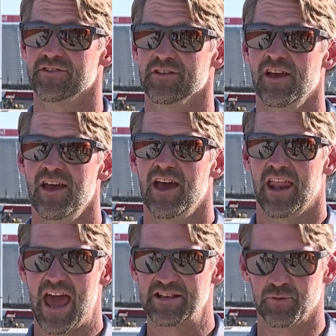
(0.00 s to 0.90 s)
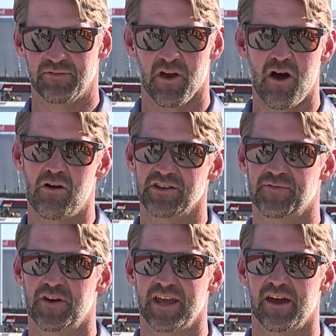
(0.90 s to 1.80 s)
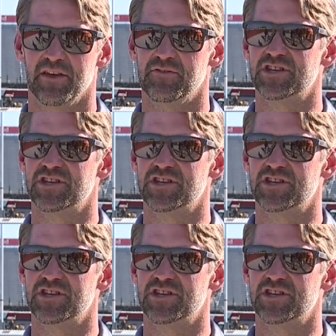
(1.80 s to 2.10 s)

and as we've gone, it's funny how they've